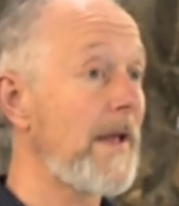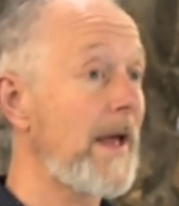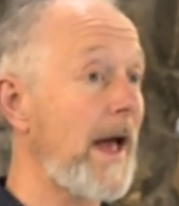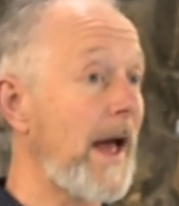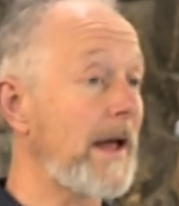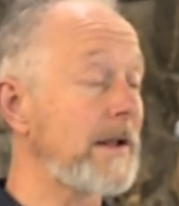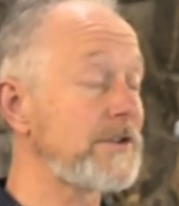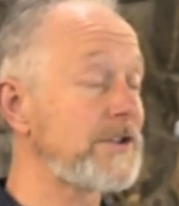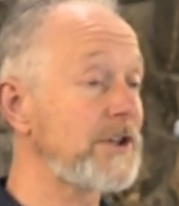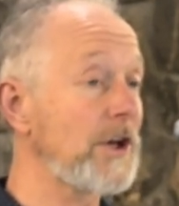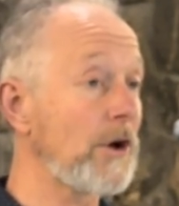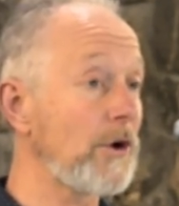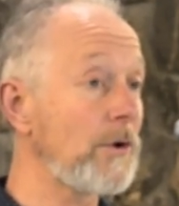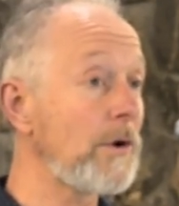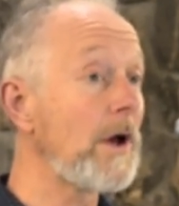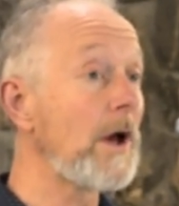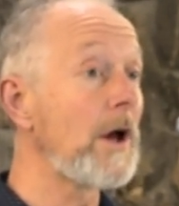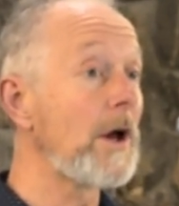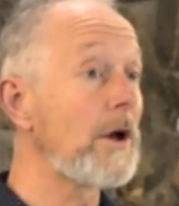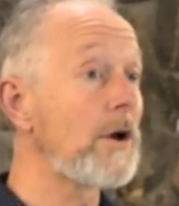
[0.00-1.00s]
And so
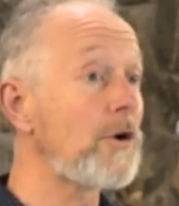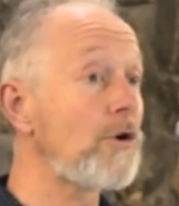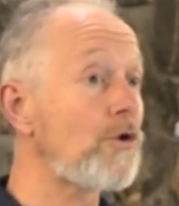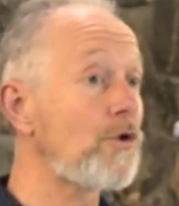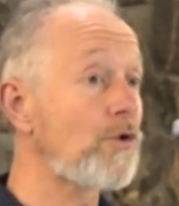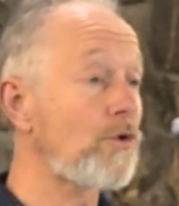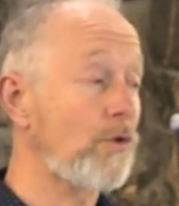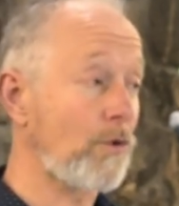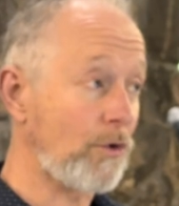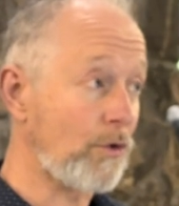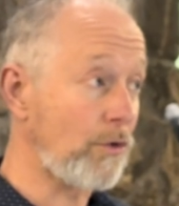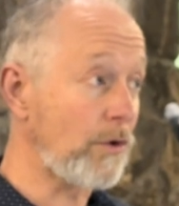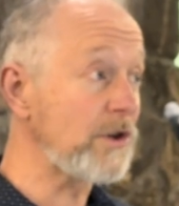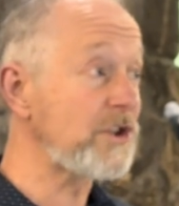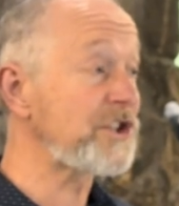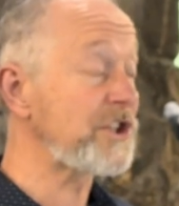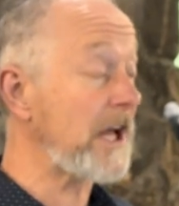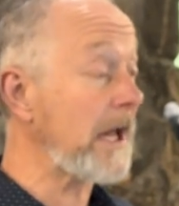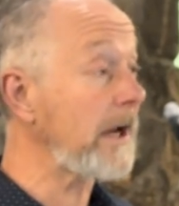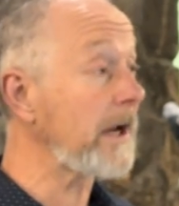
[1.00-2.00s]

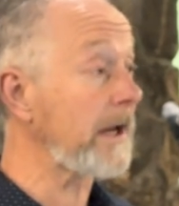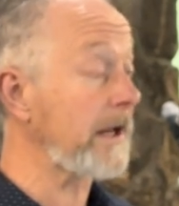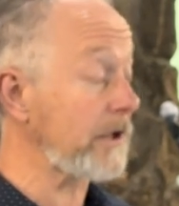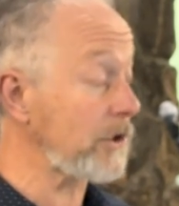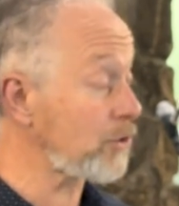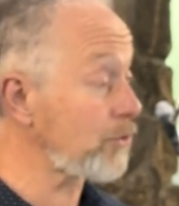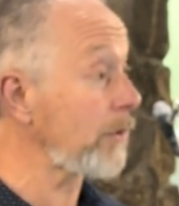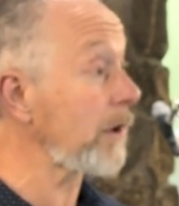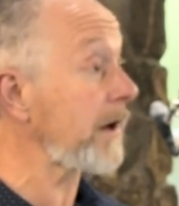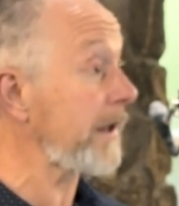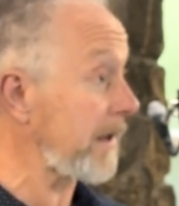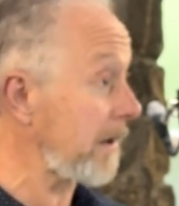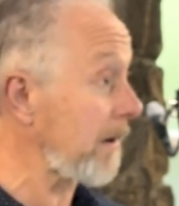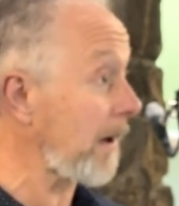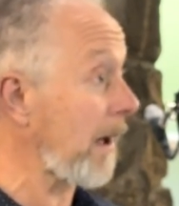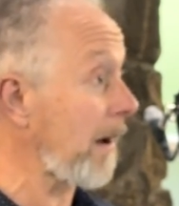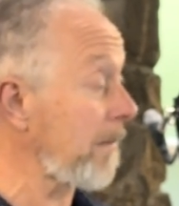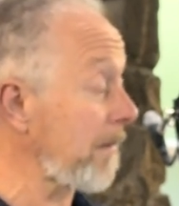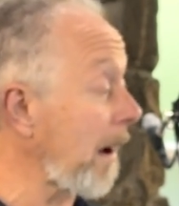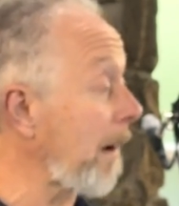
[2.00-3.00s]
Christianity is really
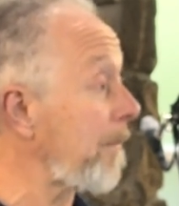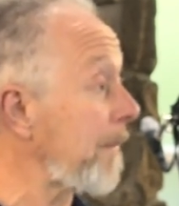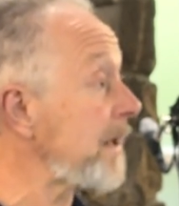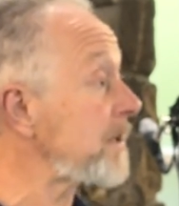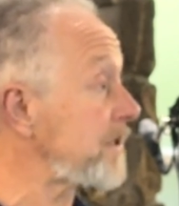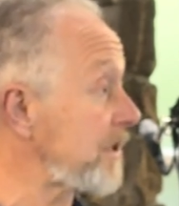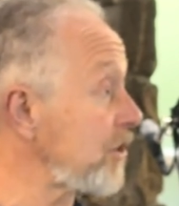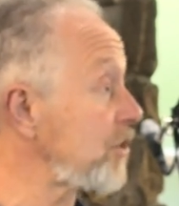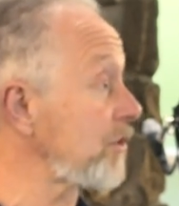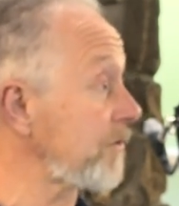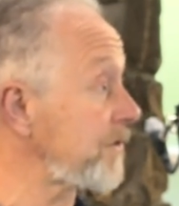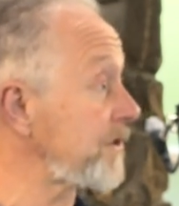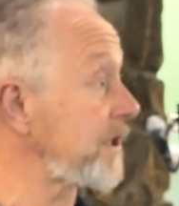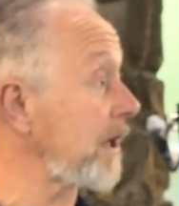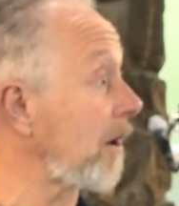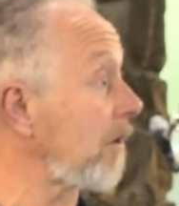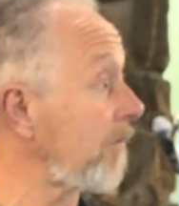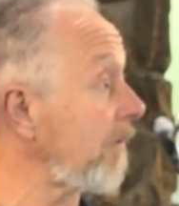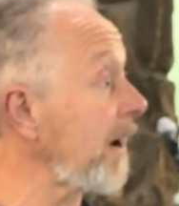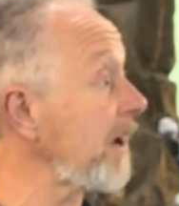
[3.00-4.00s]
a message of
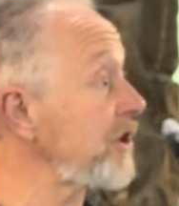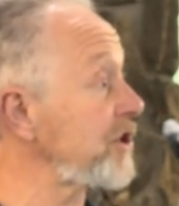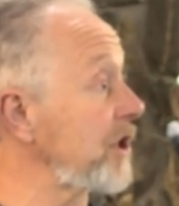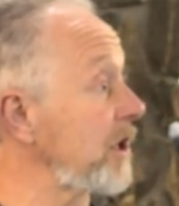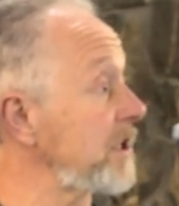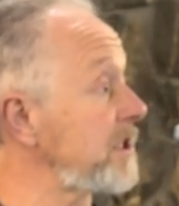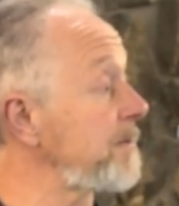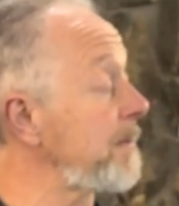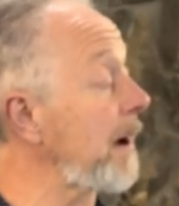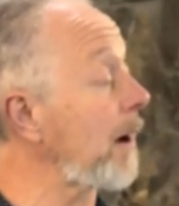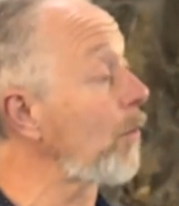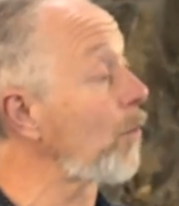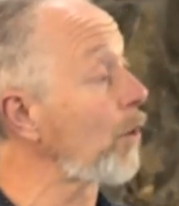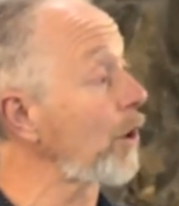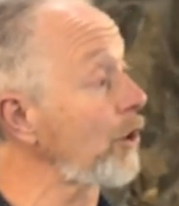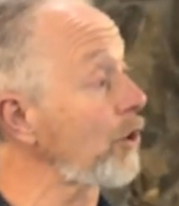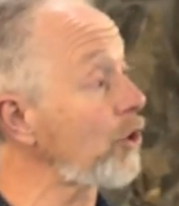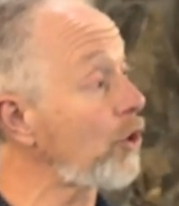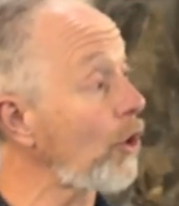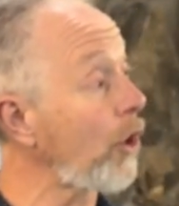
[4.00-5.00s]
salvation. It's about
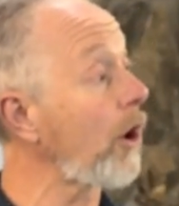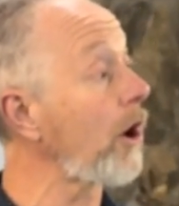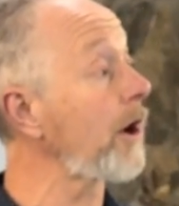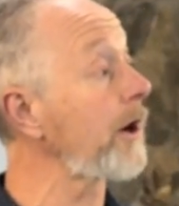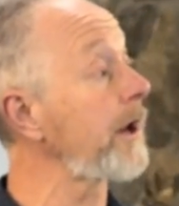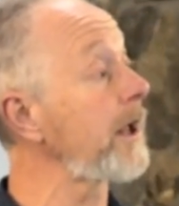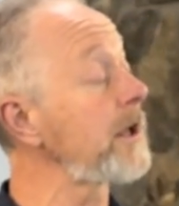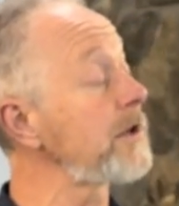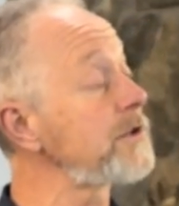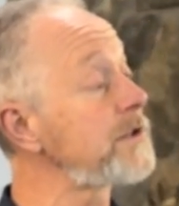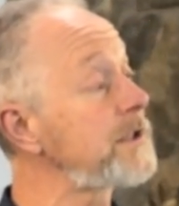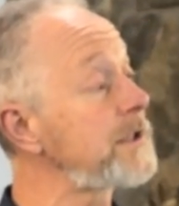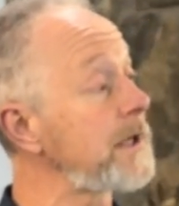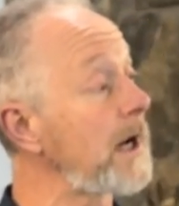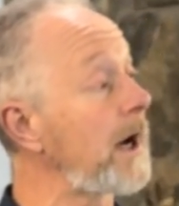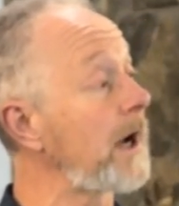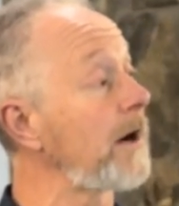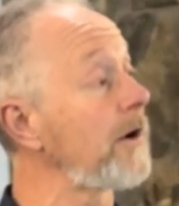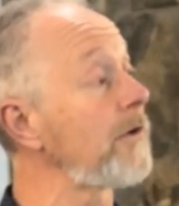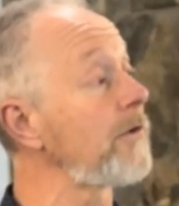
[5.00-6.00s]
what God has
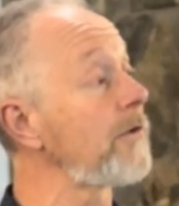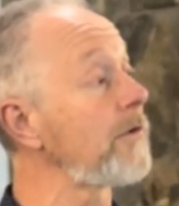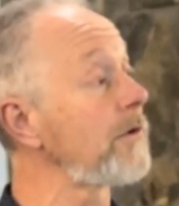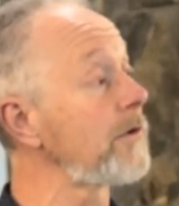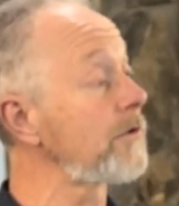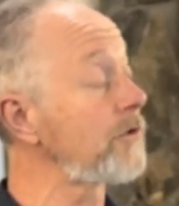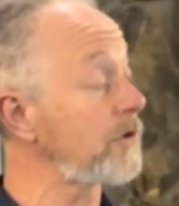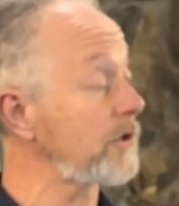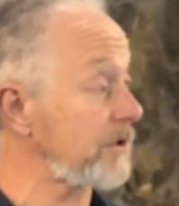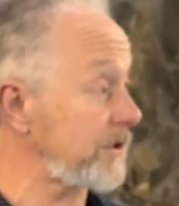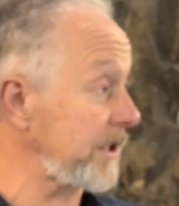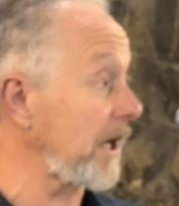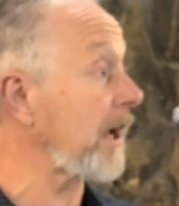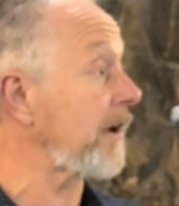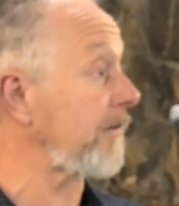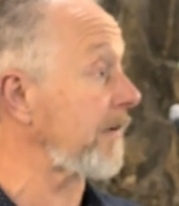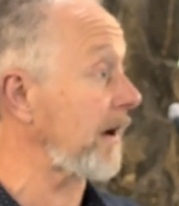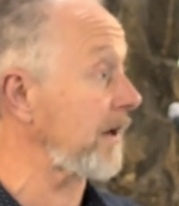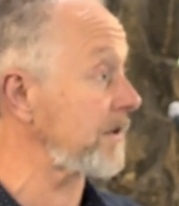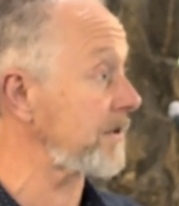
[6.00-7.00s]
done to
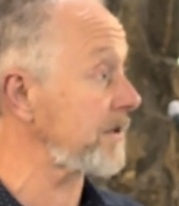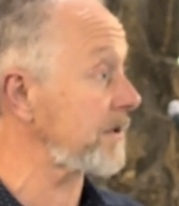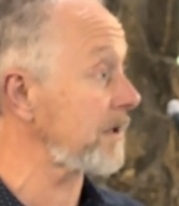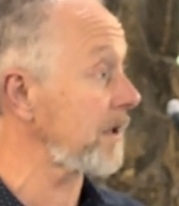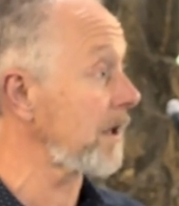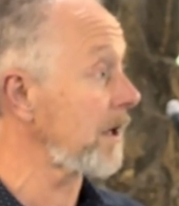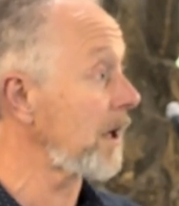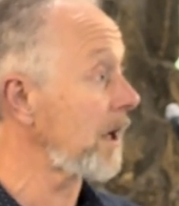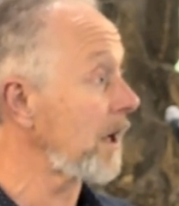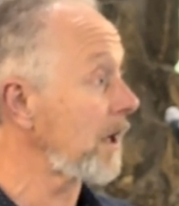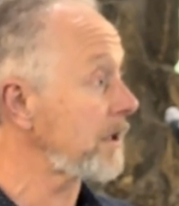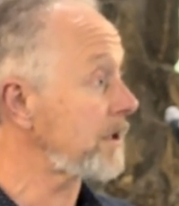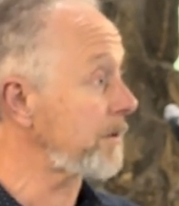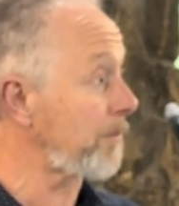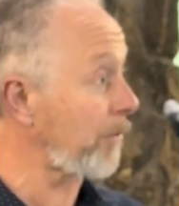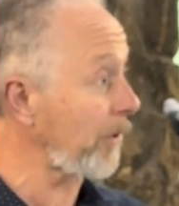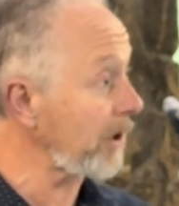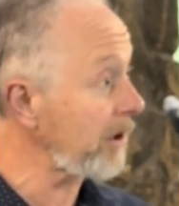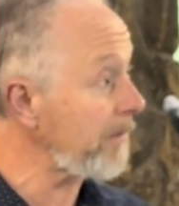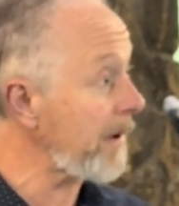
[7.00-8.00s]
save us, to
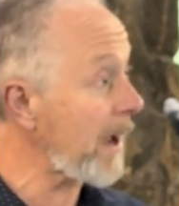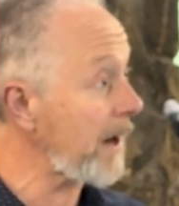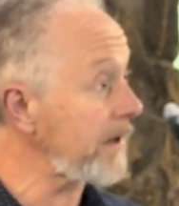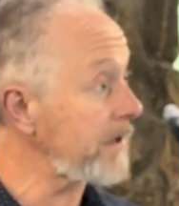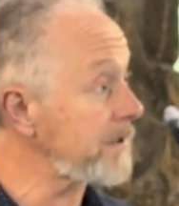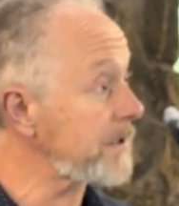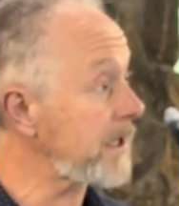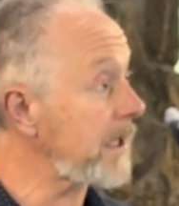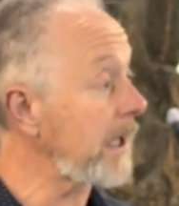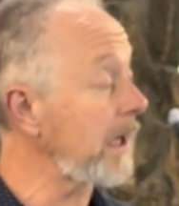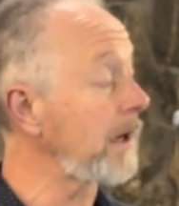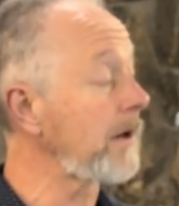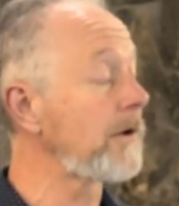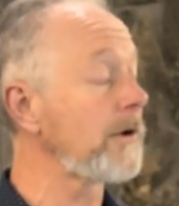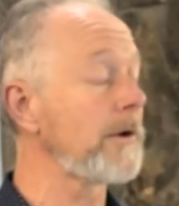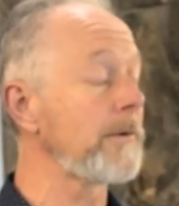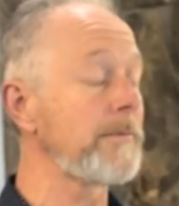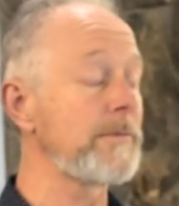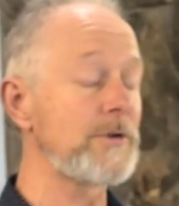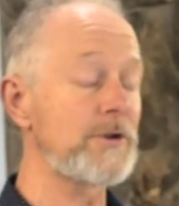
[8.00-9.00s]
bring about his
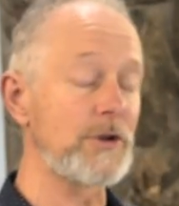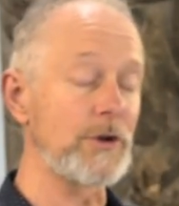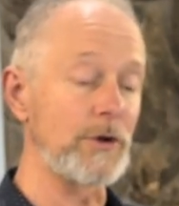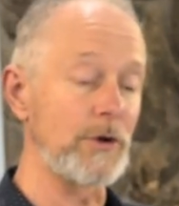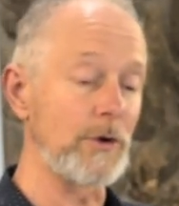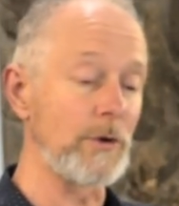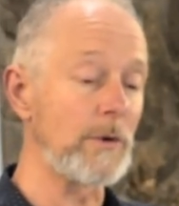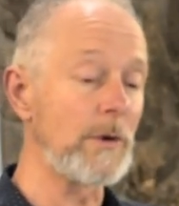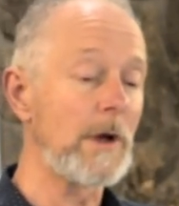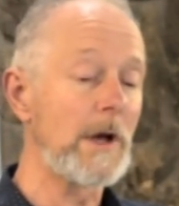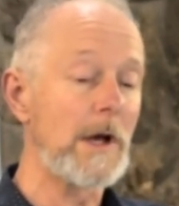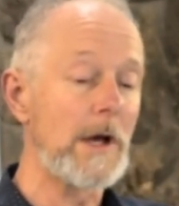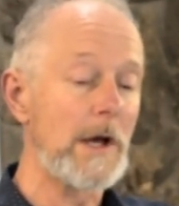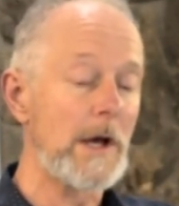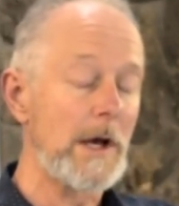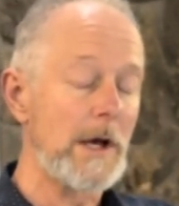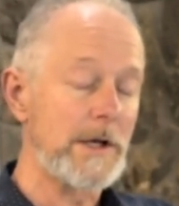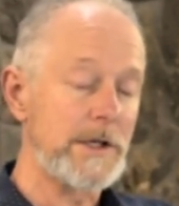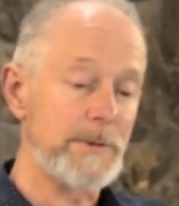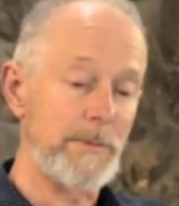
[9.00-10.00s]
kingdom, to
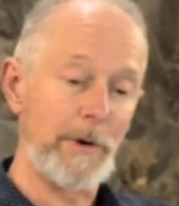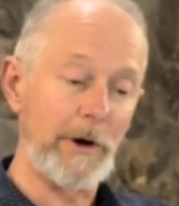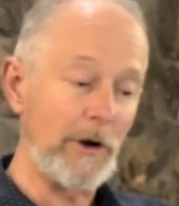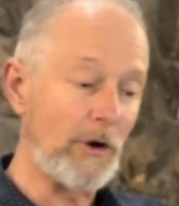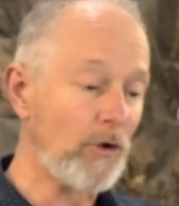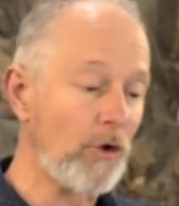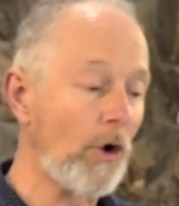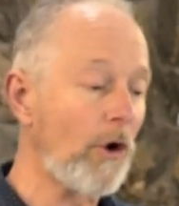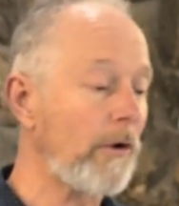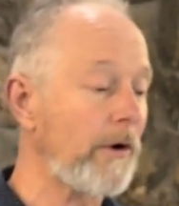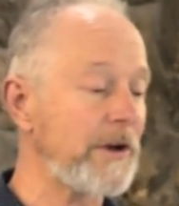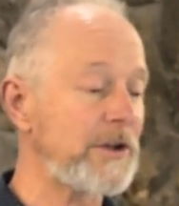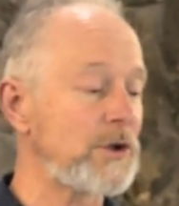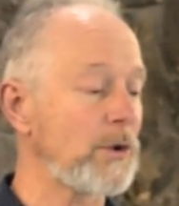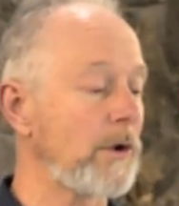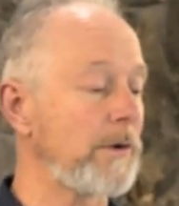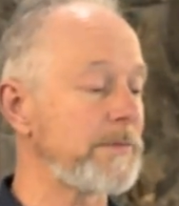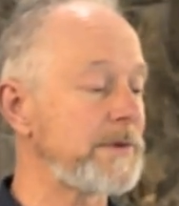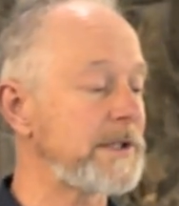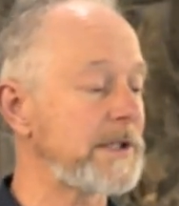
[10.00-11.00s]
bring glory to
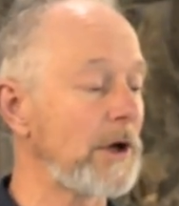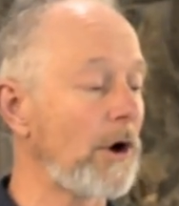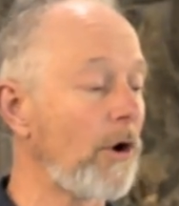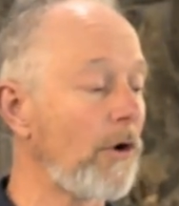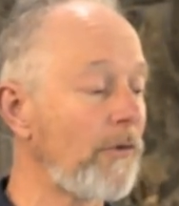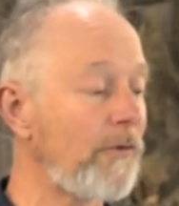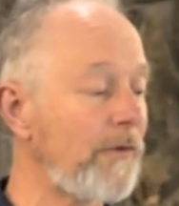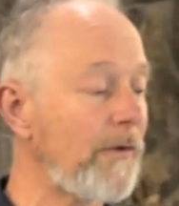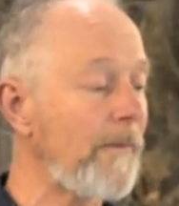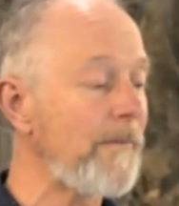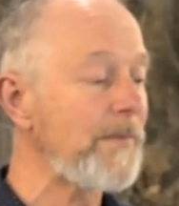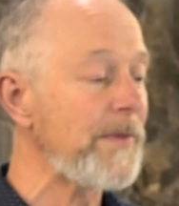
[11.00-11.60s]
himself.